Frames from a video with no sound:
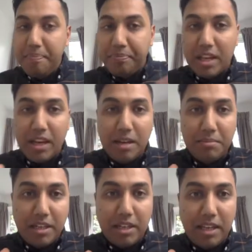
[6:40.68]
and I'm
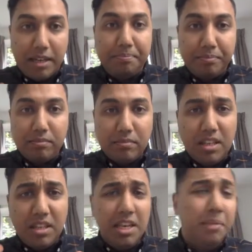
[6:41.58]
going to get
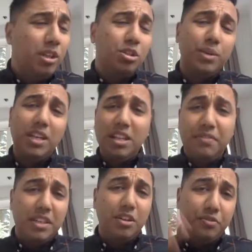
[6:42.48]
him onto another
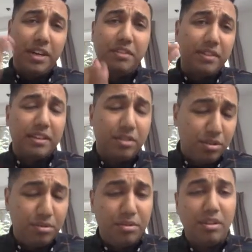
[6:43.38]
video very, very
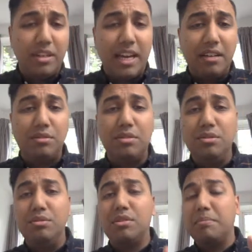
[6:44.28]
soon on how to
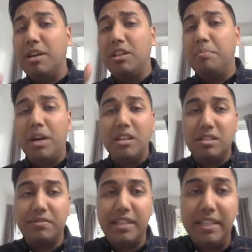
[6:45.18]
use some other parts of
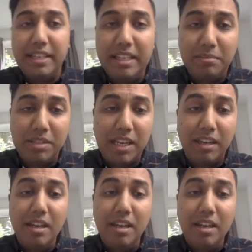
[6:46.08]
helium-10.